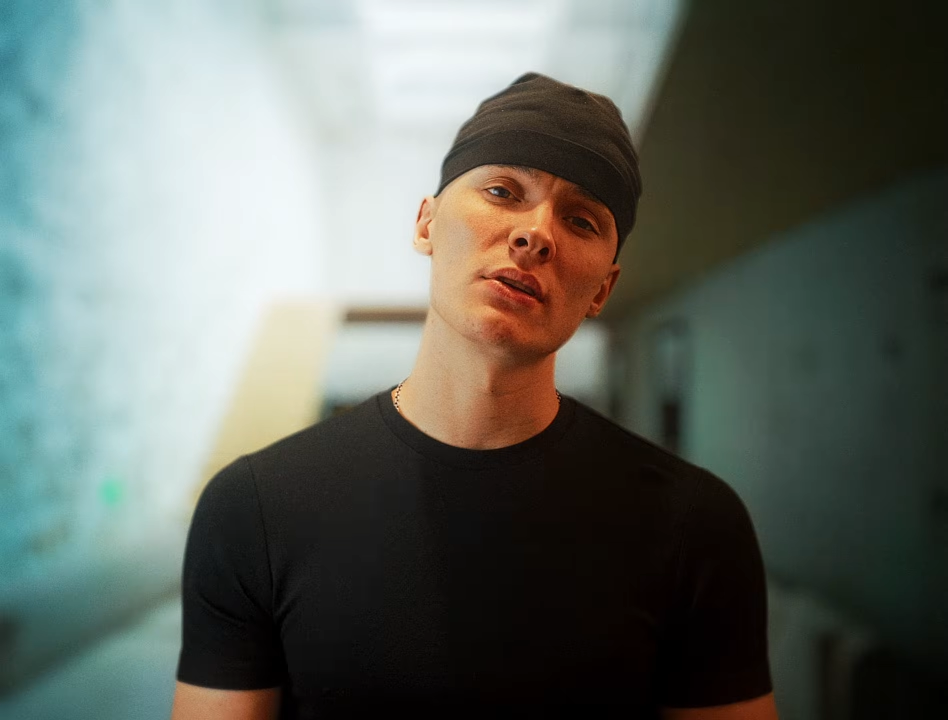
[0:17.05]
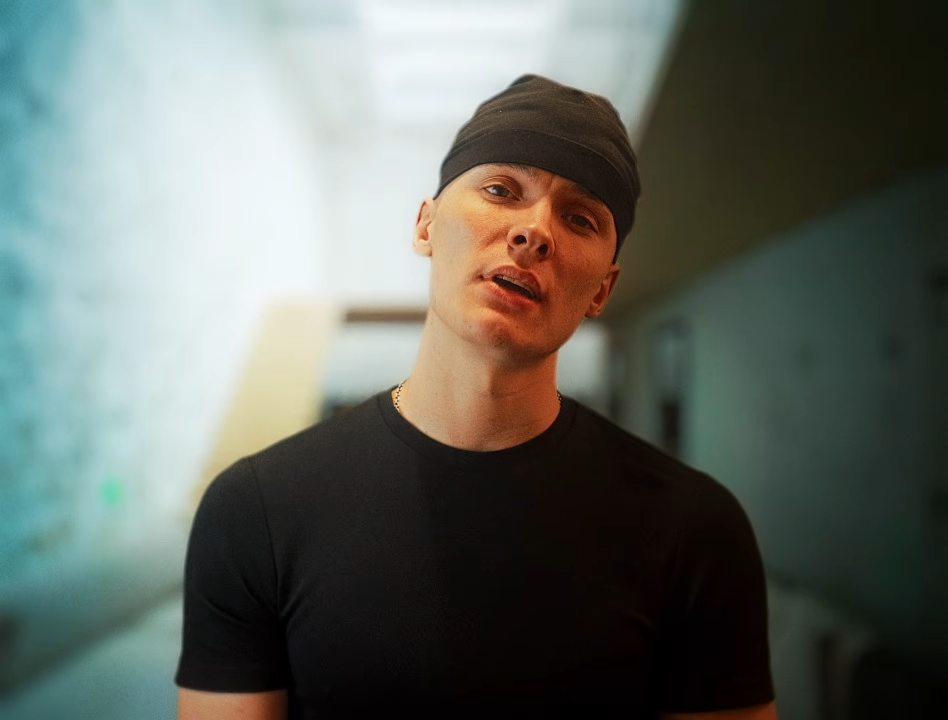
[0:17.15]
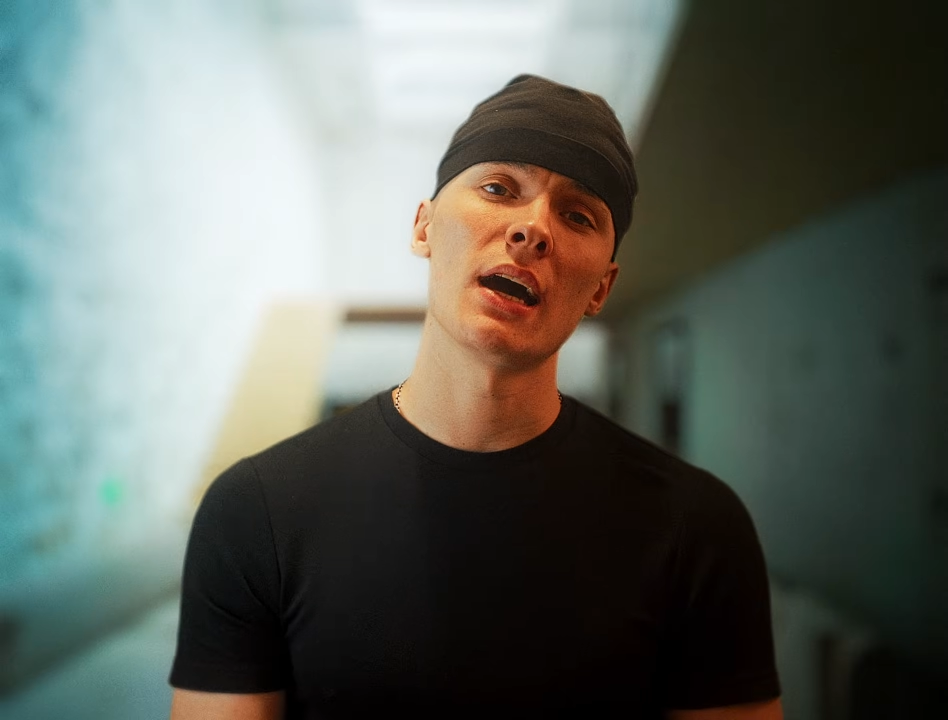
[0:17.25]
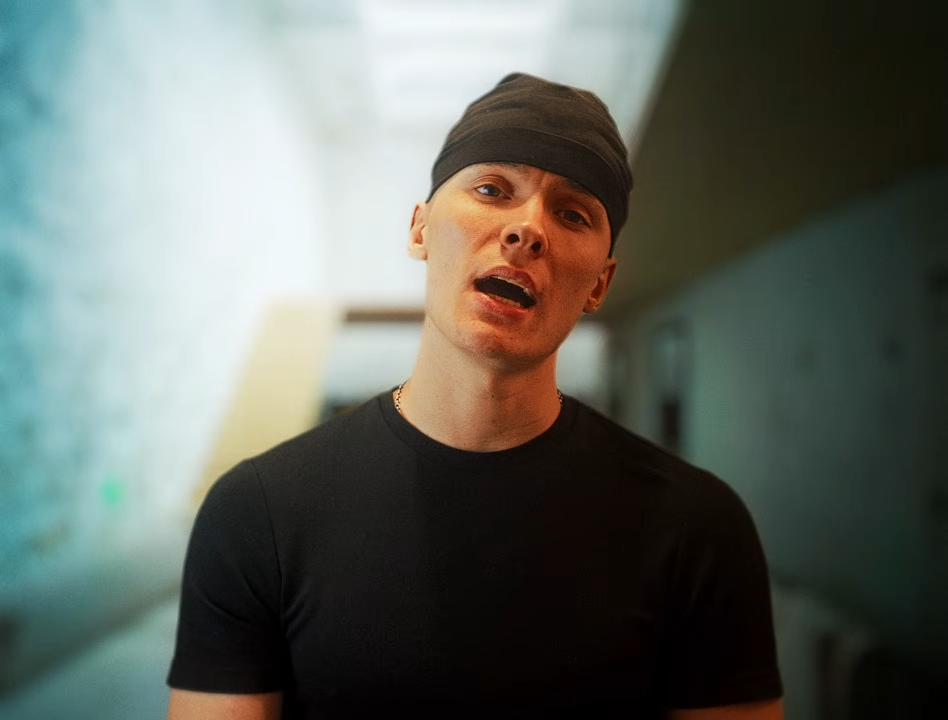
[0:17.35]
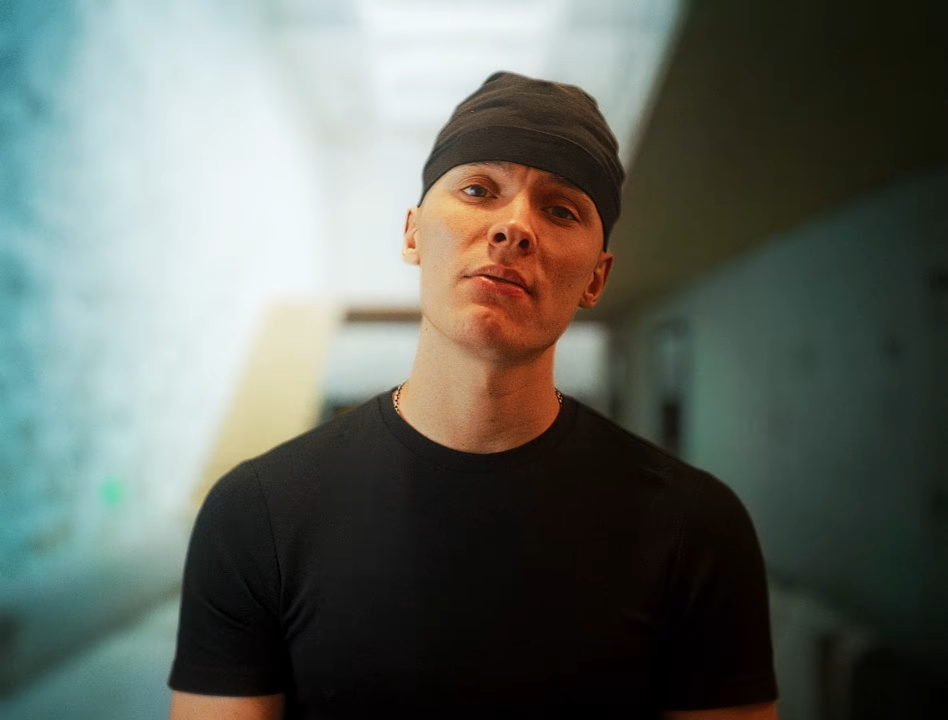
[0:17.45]

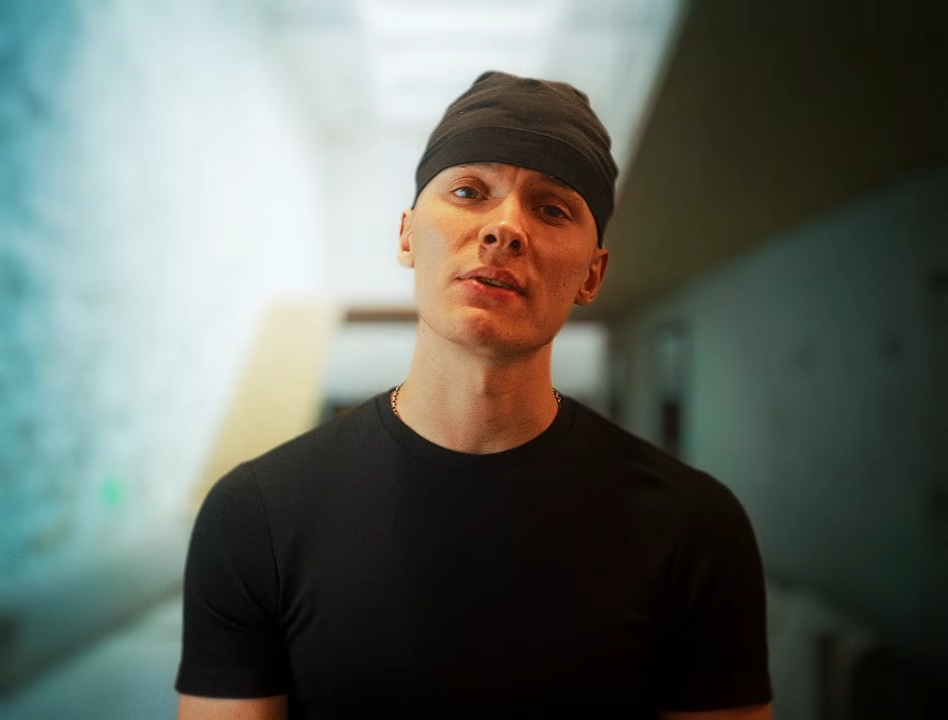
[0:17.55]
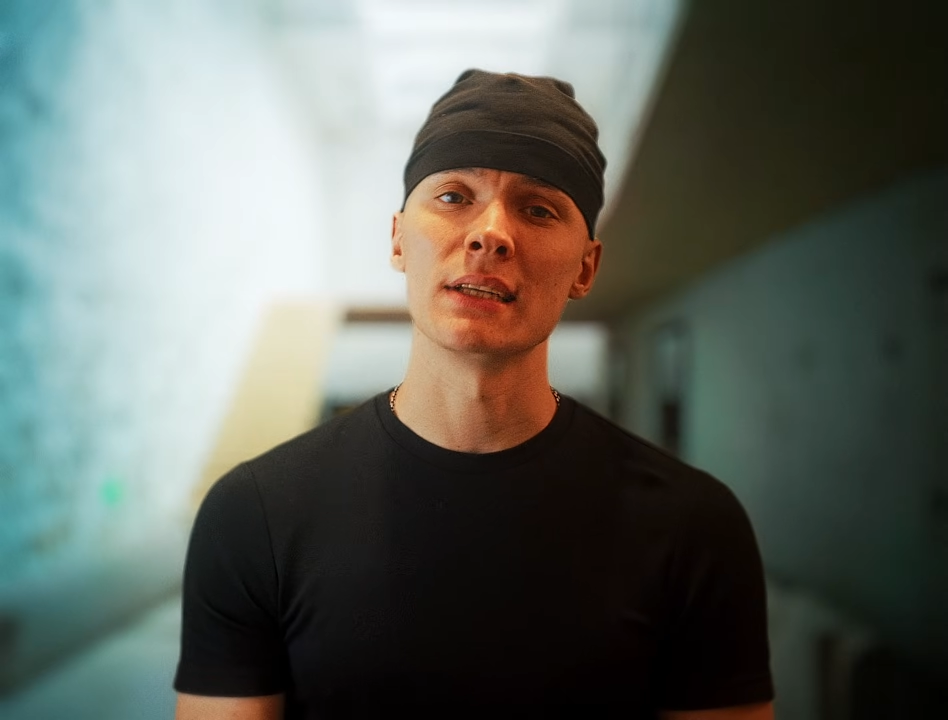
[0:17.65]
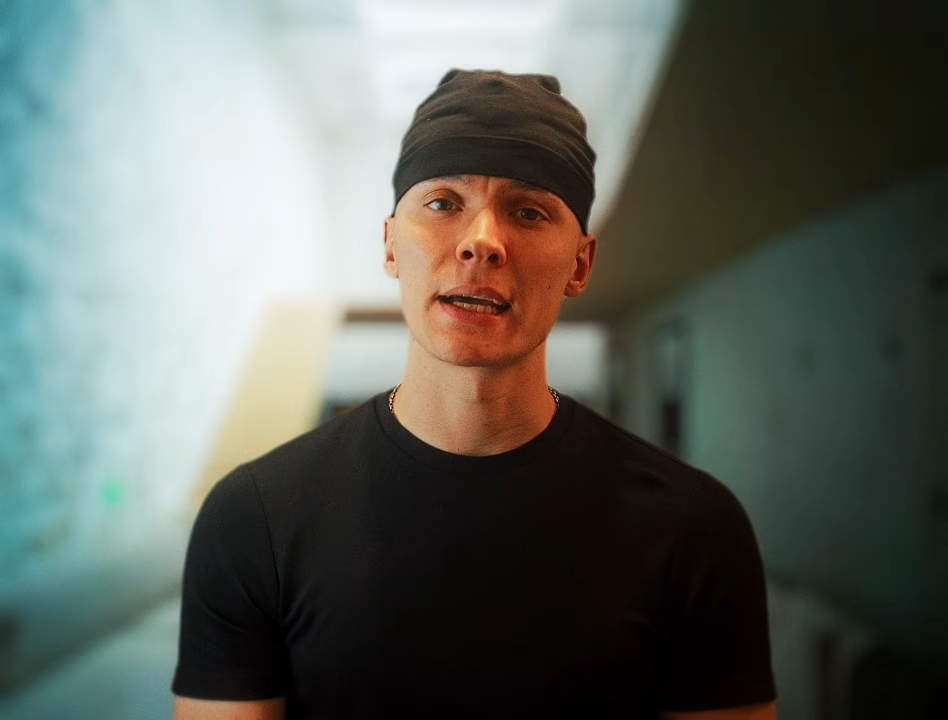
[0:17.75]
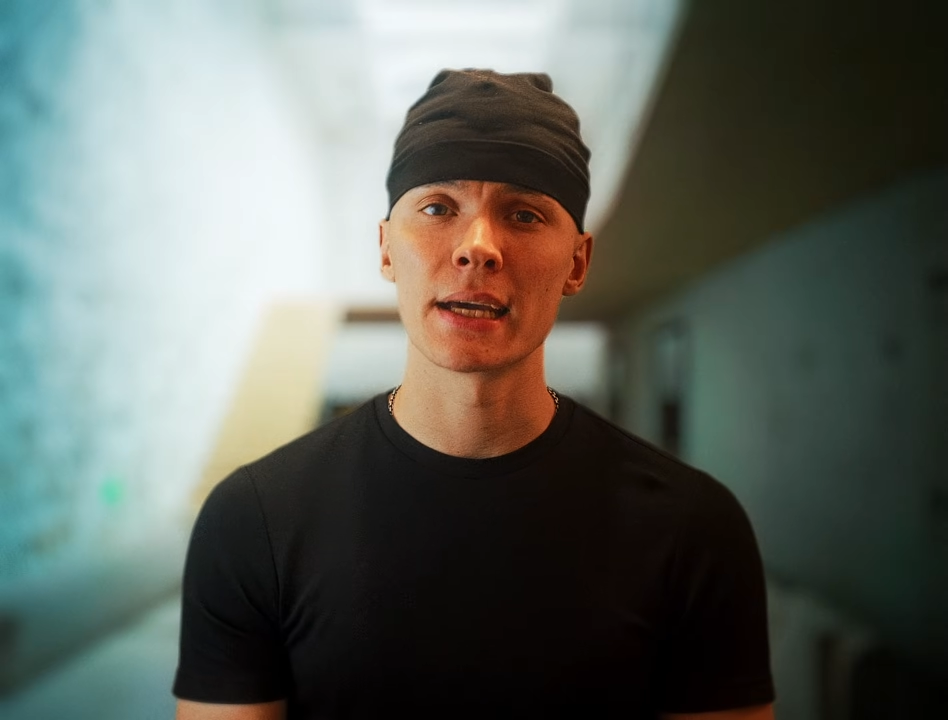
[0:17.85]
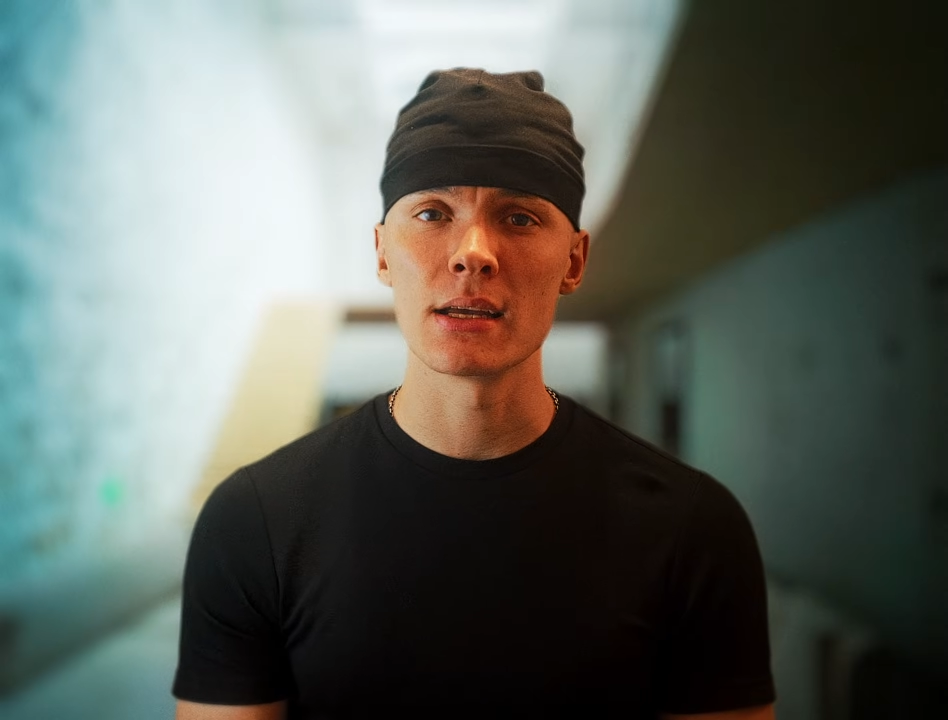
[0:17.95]
half a
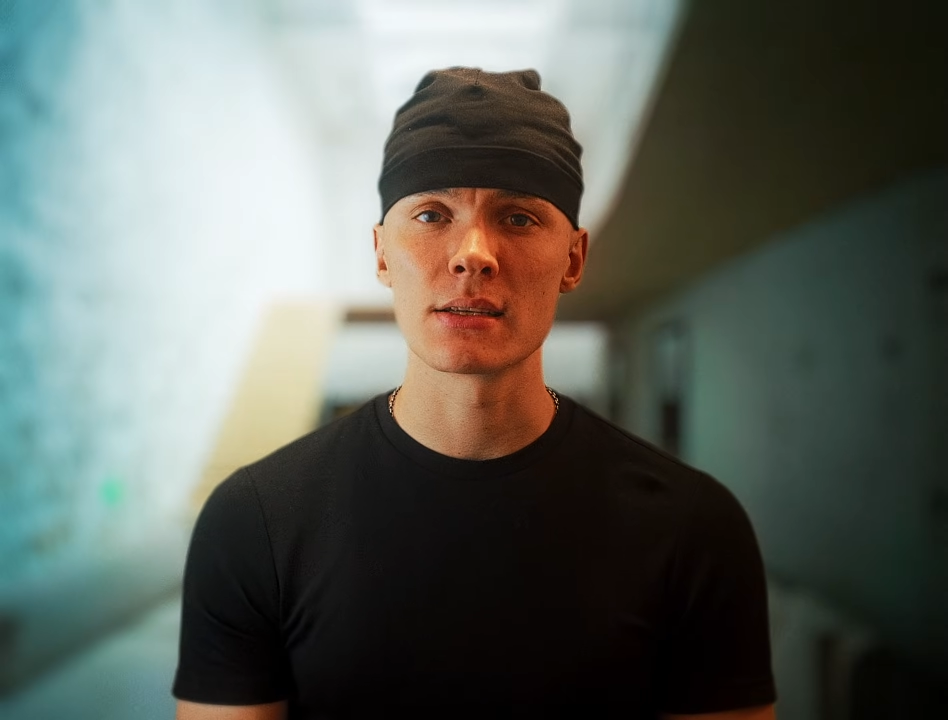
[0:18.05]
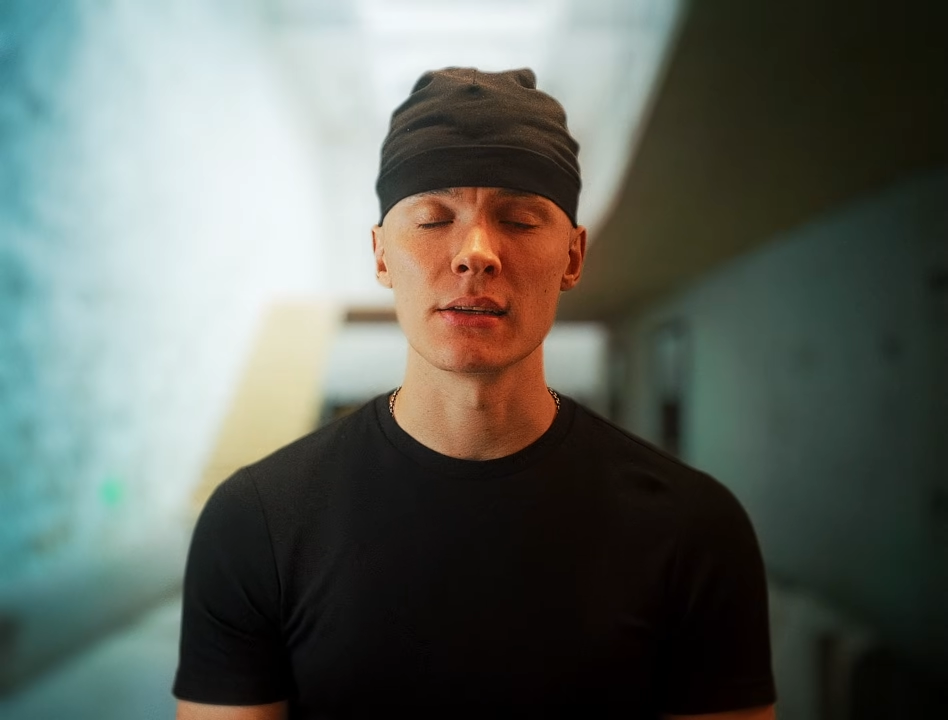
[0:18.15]
decade